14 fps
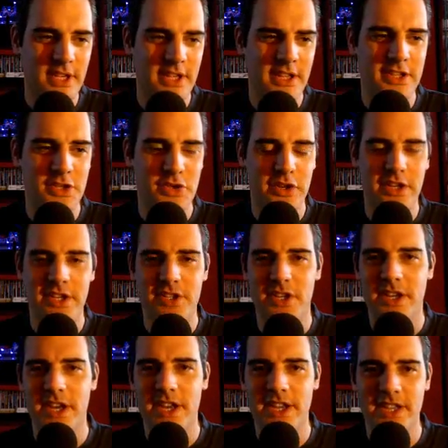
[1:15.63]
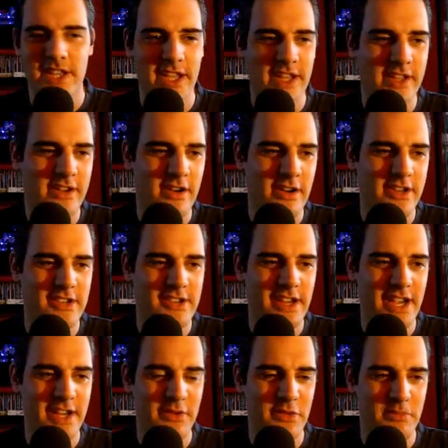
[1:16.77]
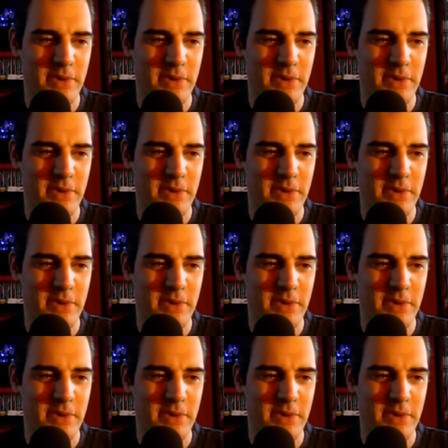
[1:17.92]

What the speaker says: Another tricky chicane there. The car doesn't handle